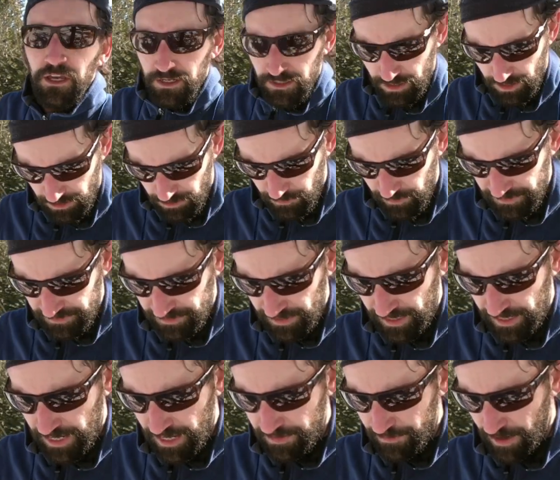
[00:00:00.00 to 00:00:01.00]
another reason
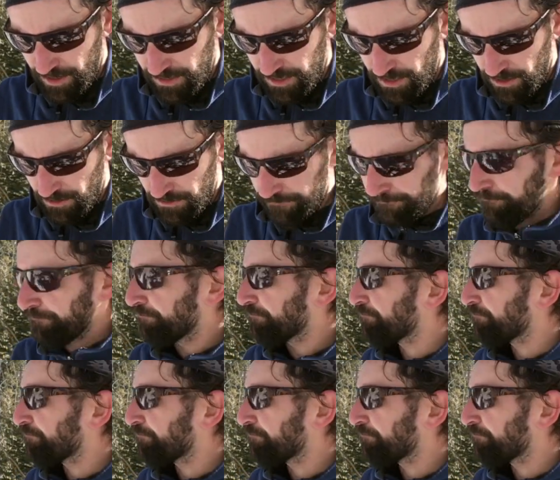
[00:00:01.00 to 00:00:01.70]
I came out here